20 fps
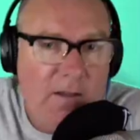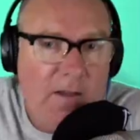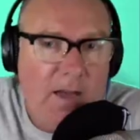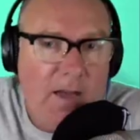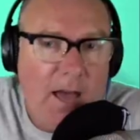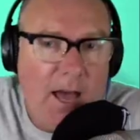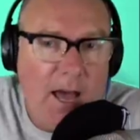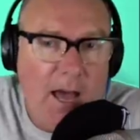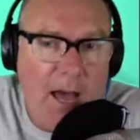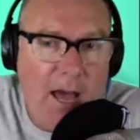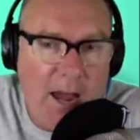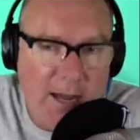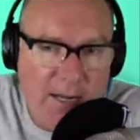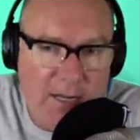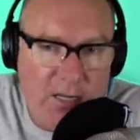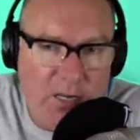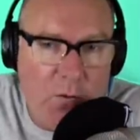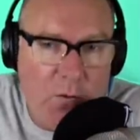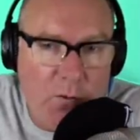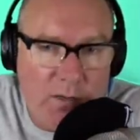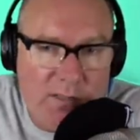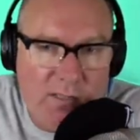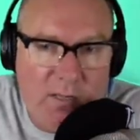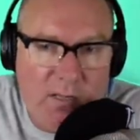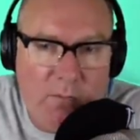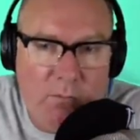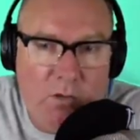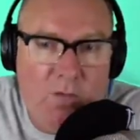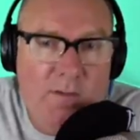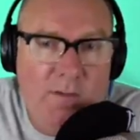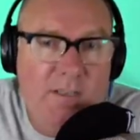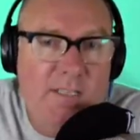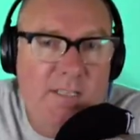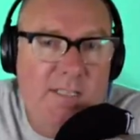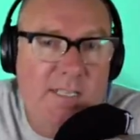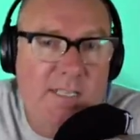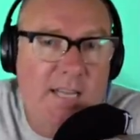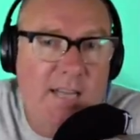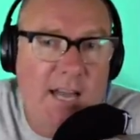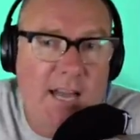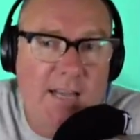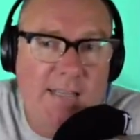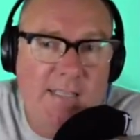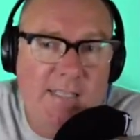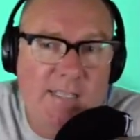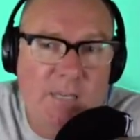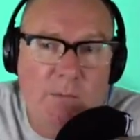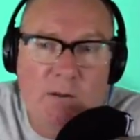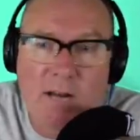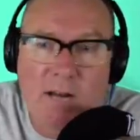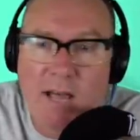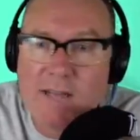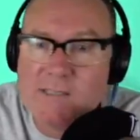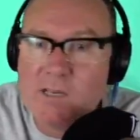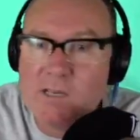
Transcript: and you don't want to stop moving just in case someone has an